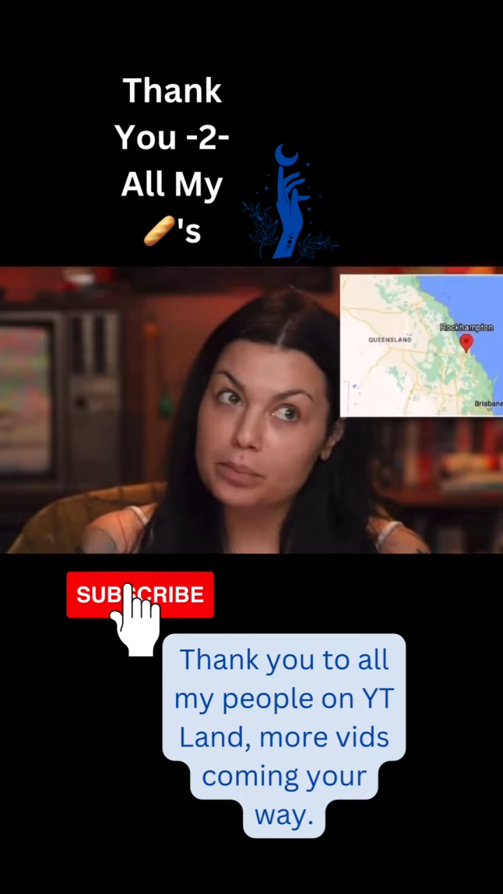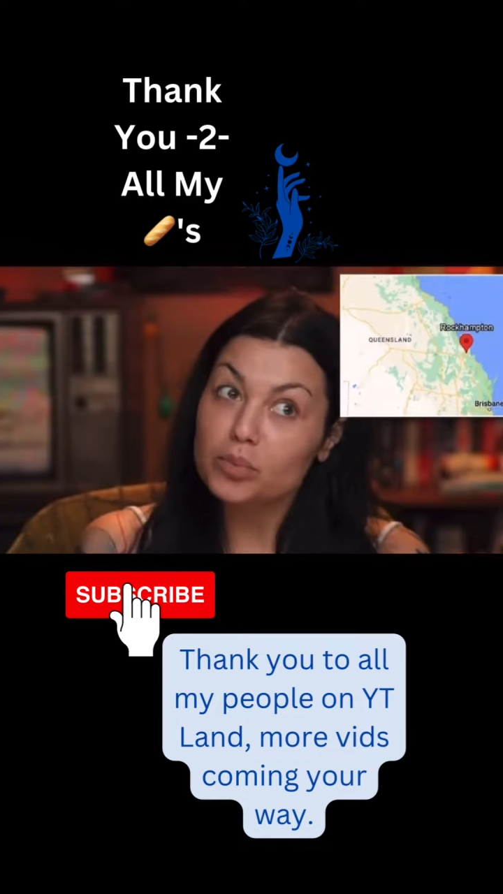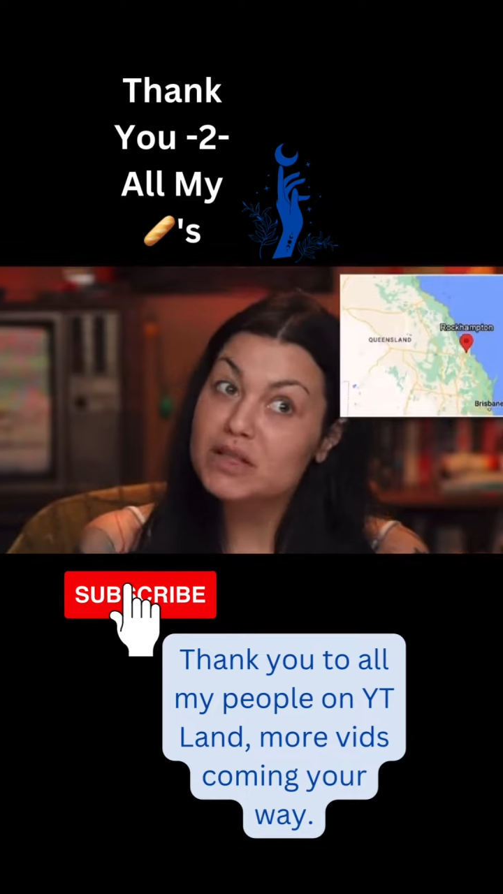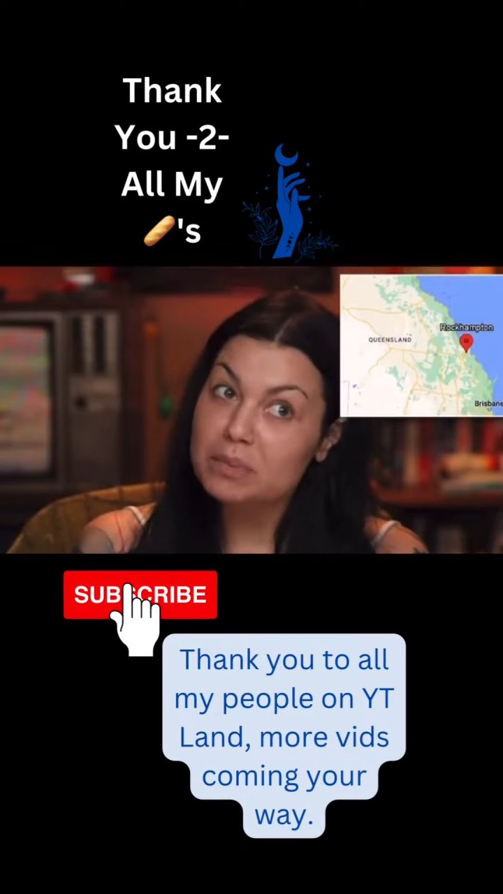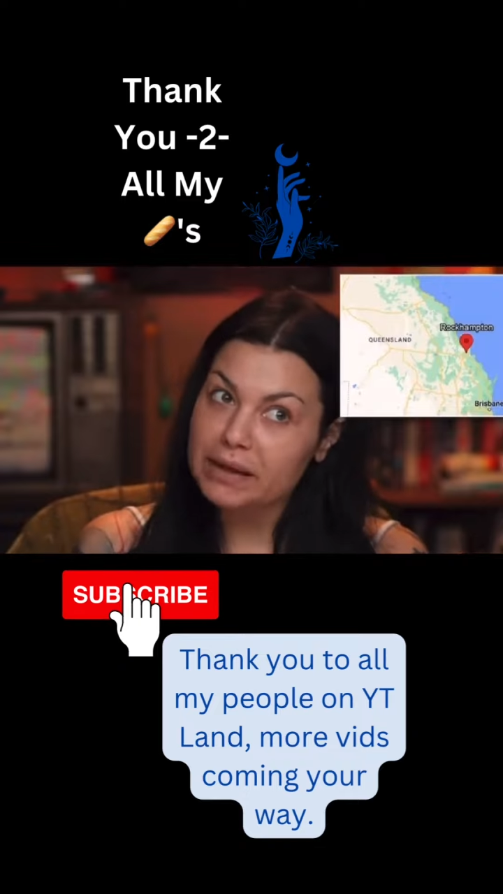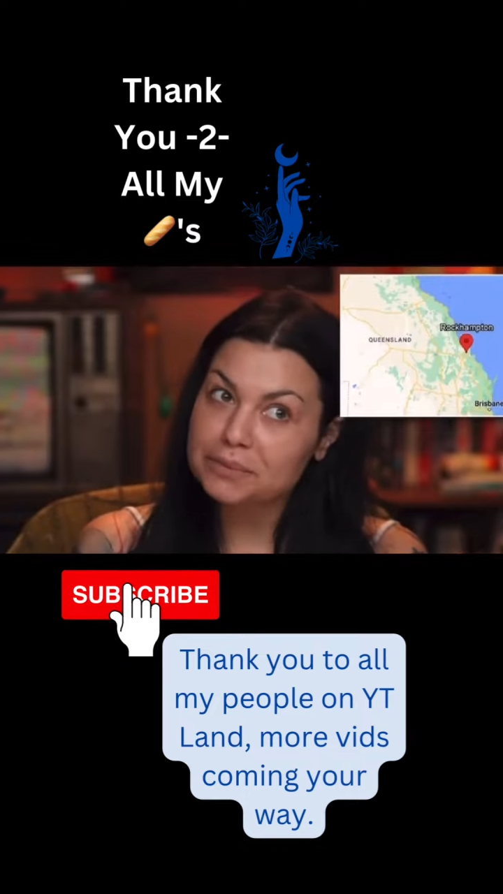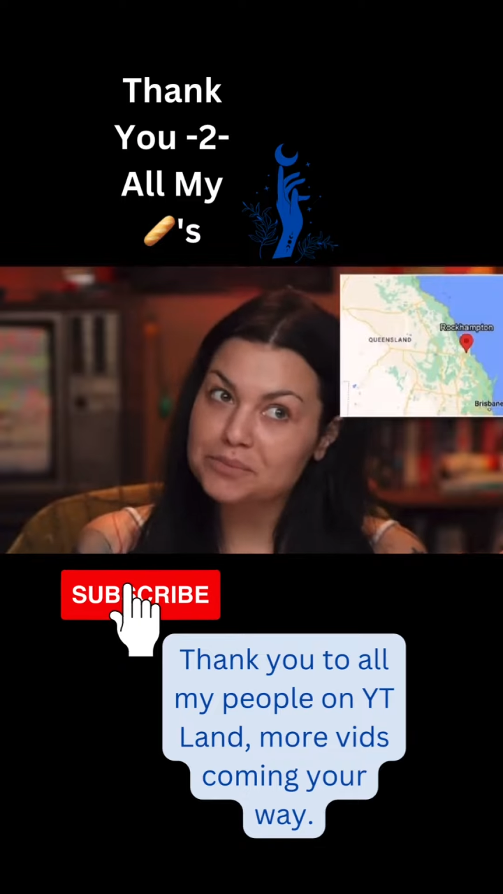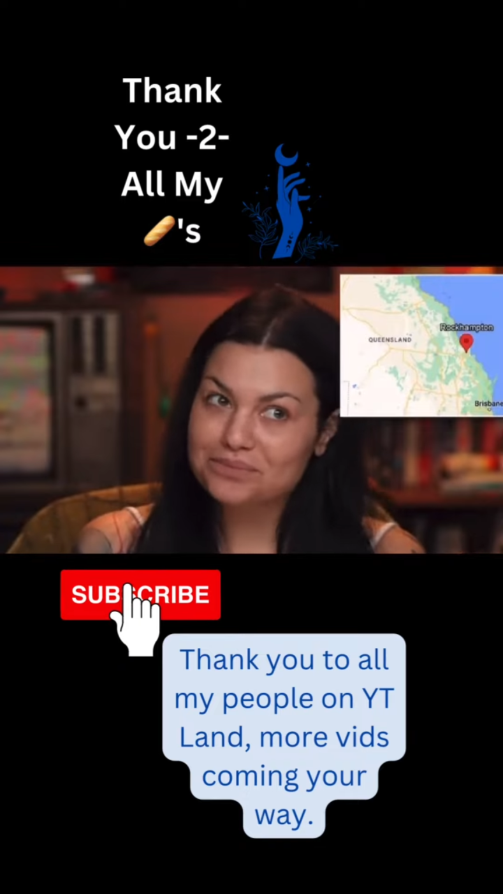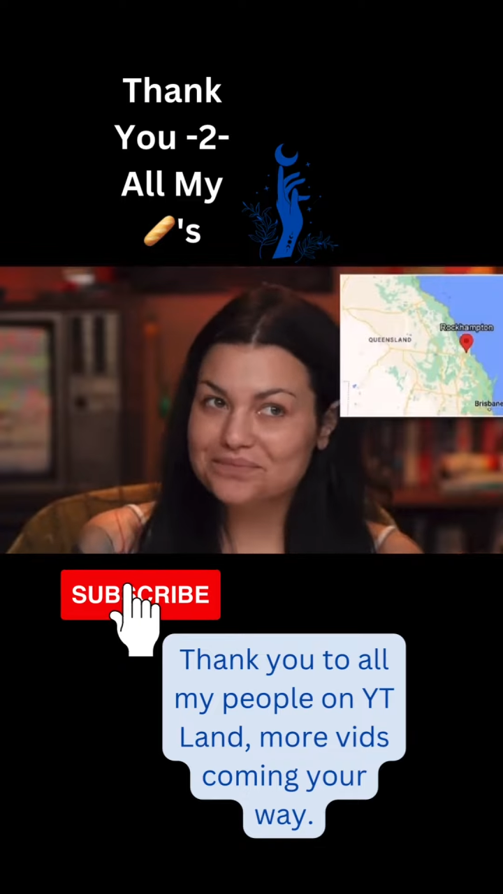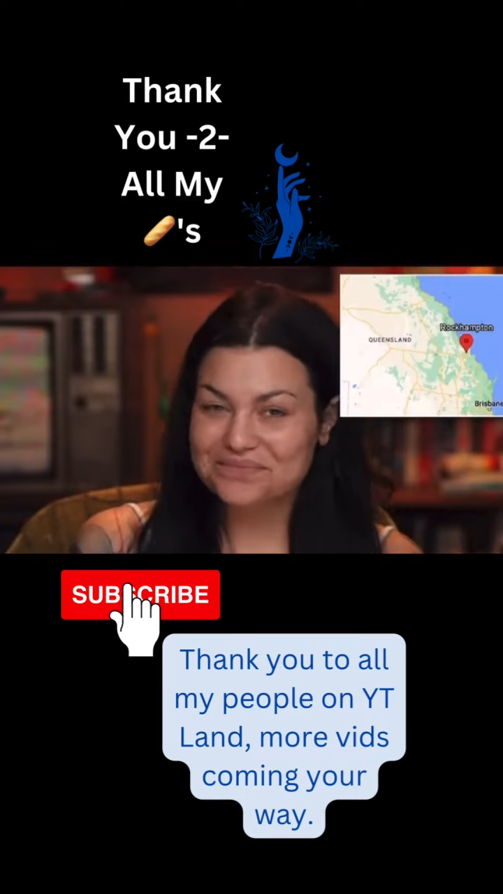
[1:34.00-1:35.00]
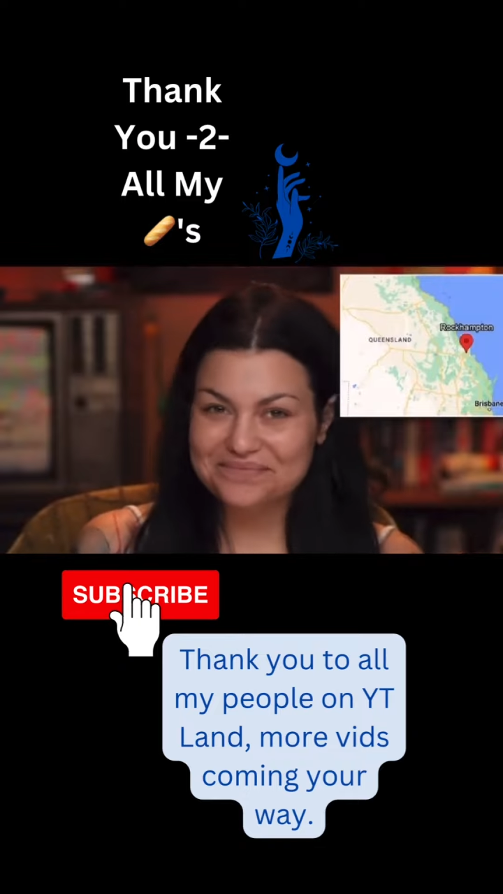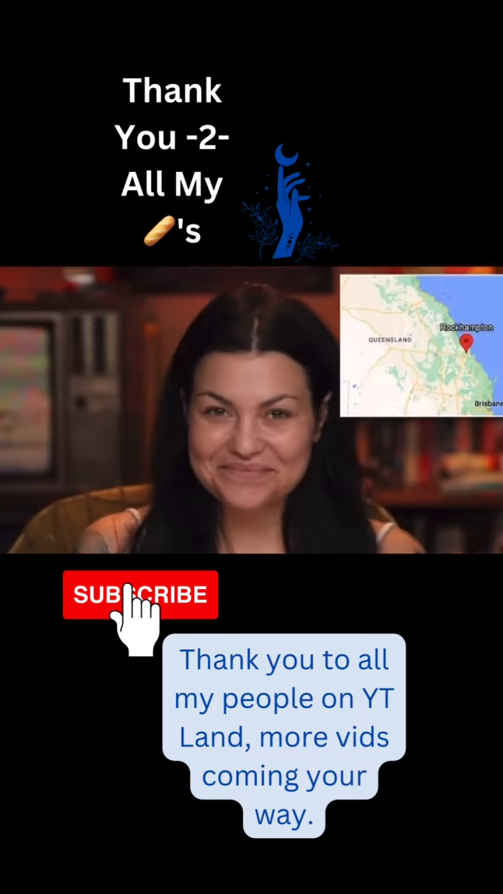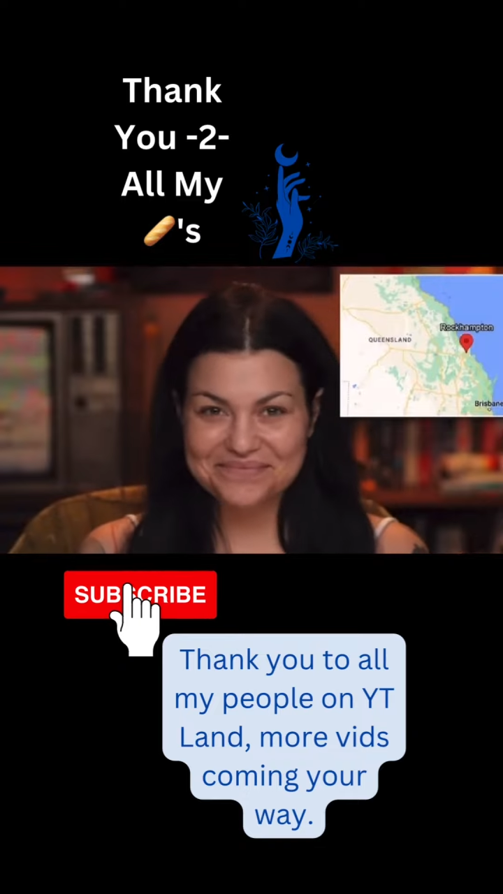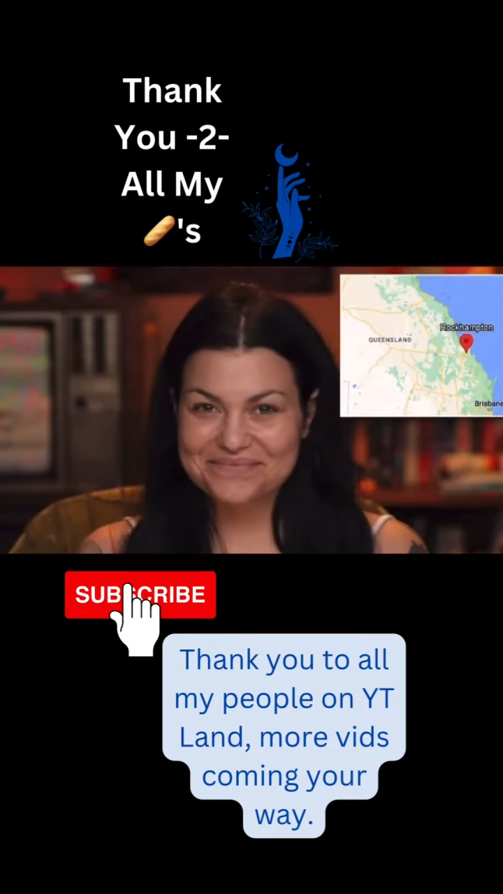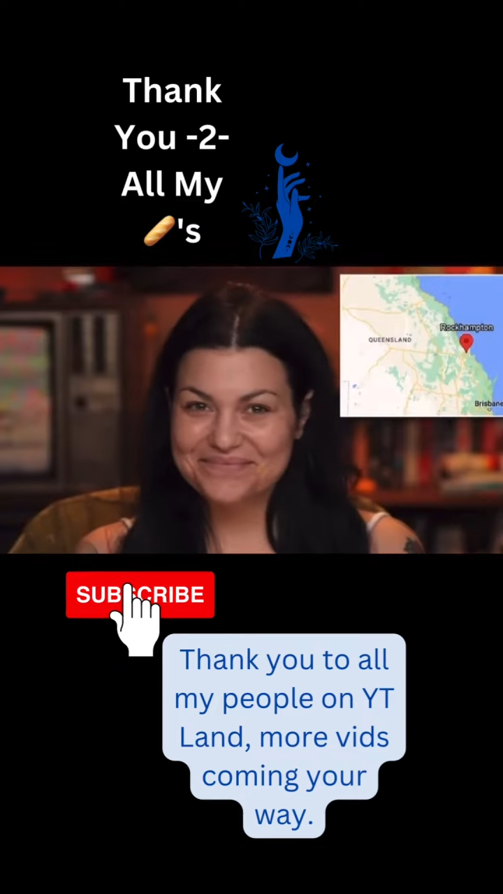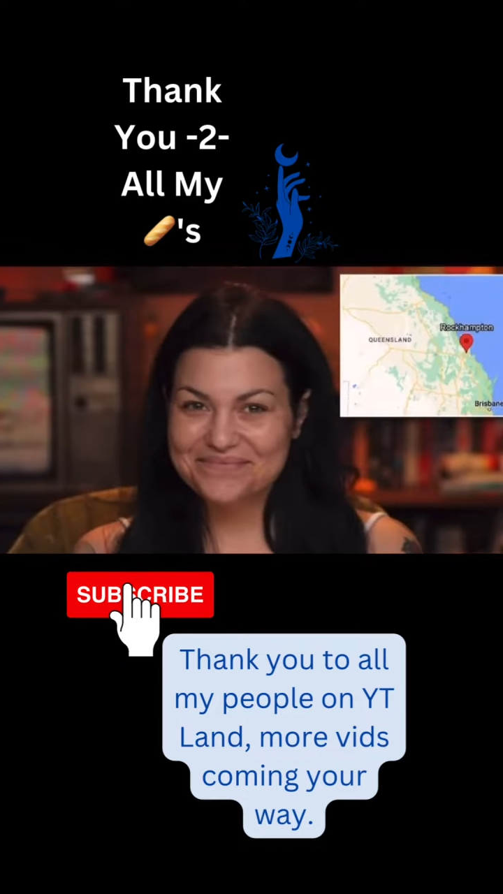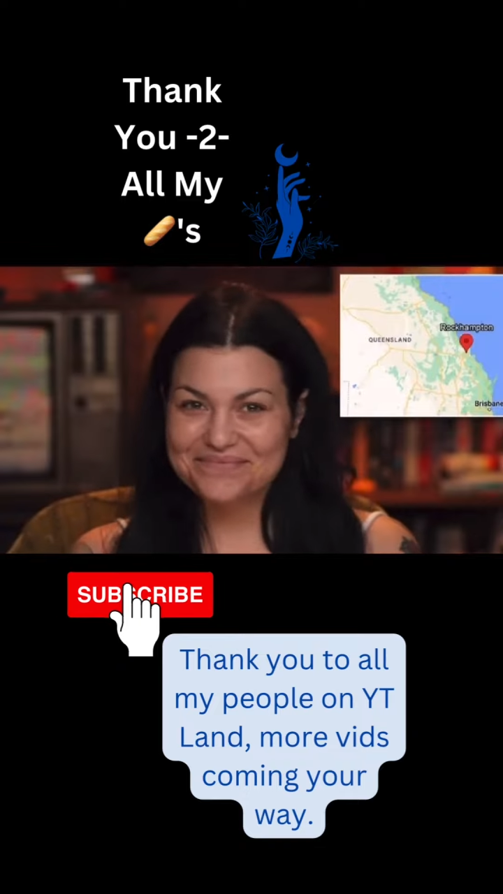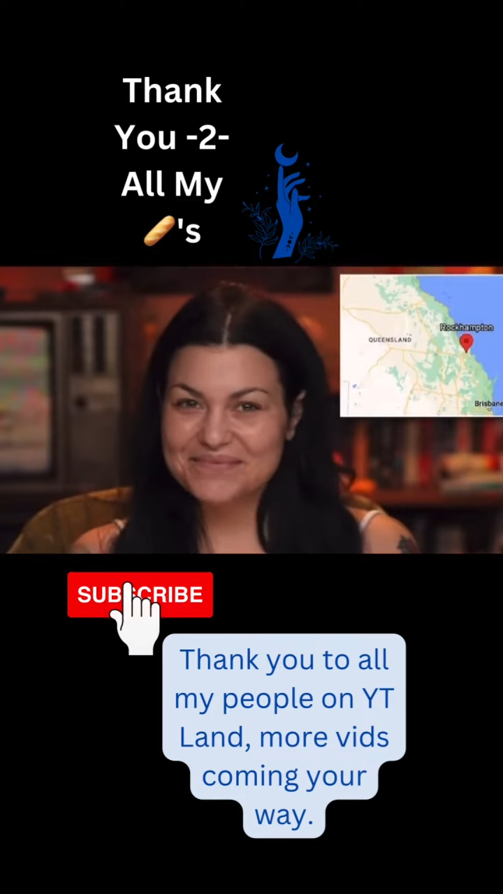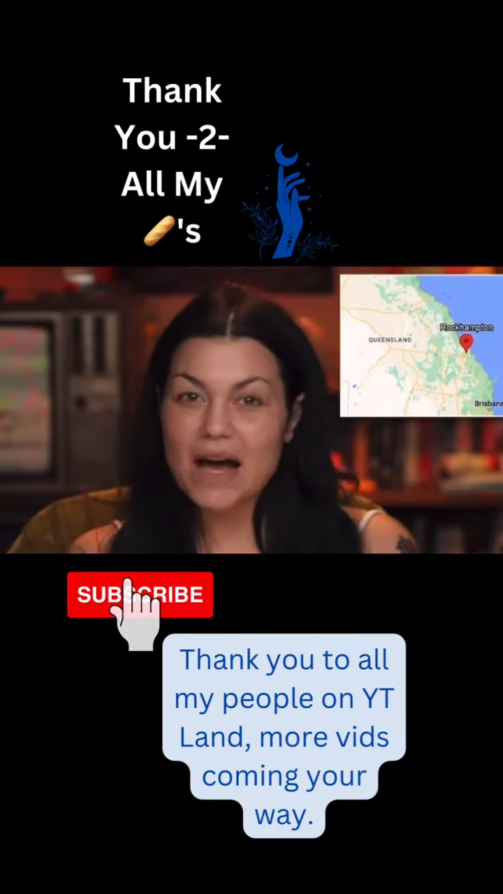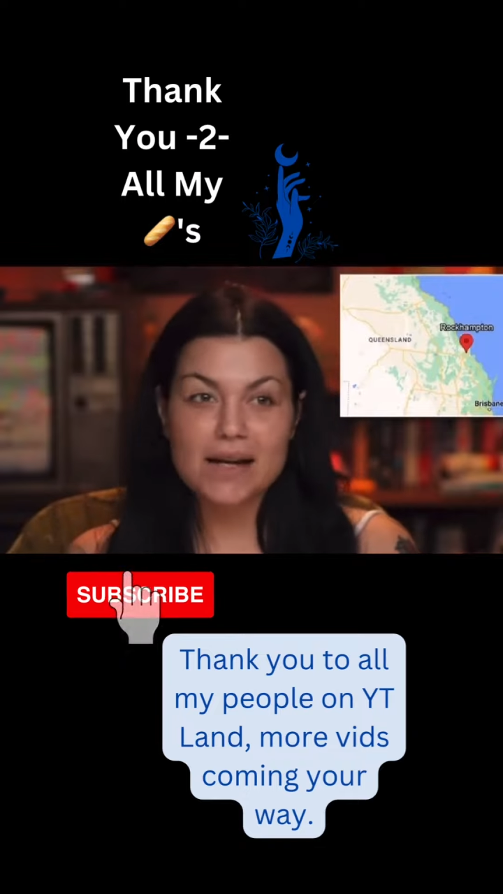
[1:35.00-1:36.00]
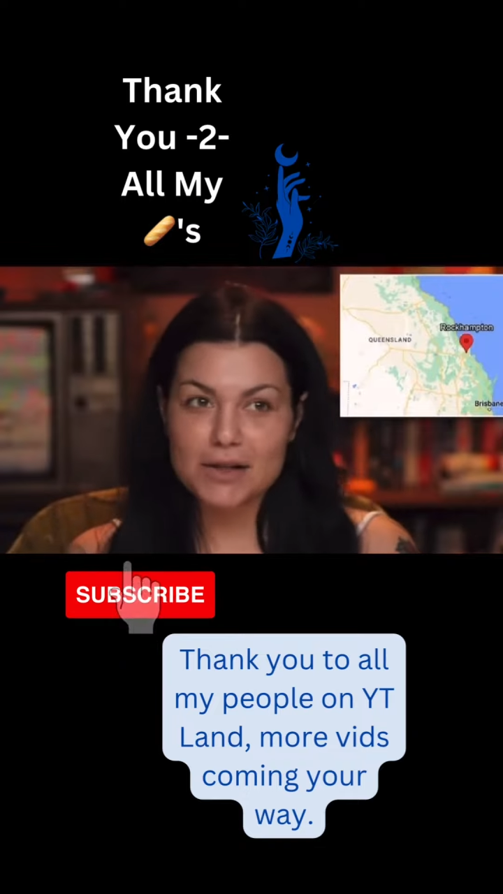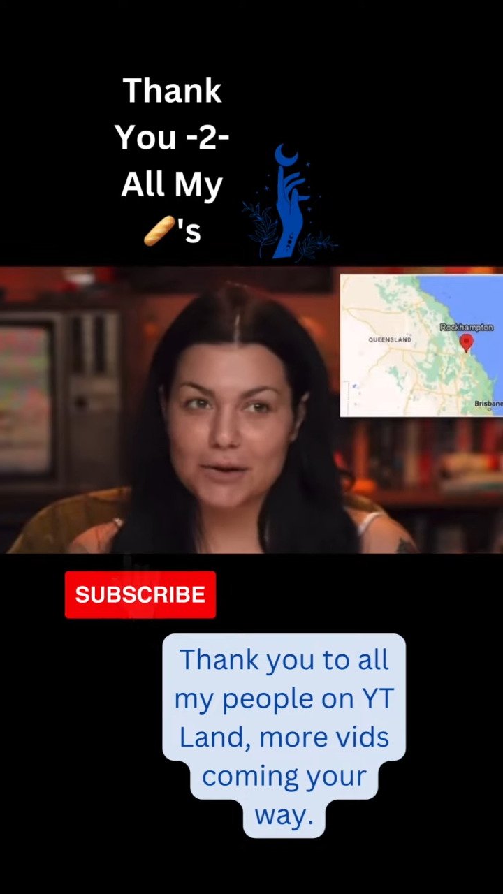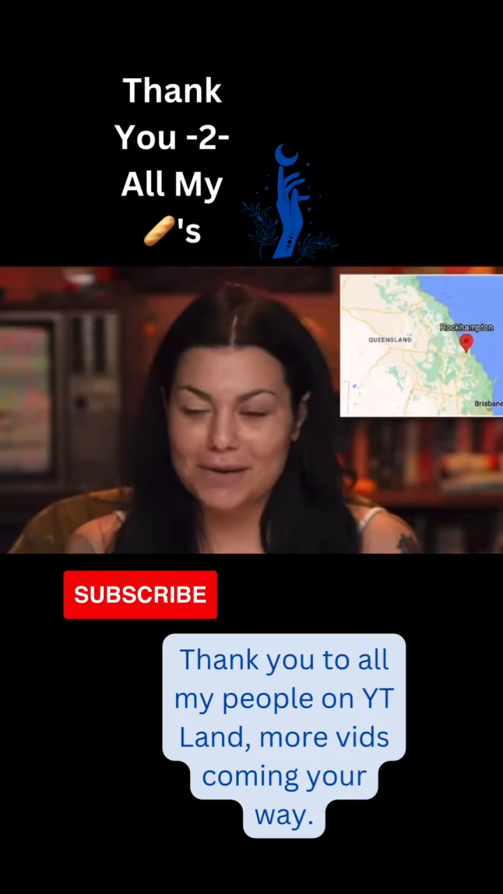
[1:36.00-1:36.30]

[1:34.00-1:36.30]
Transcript: Brisbane how'd I do?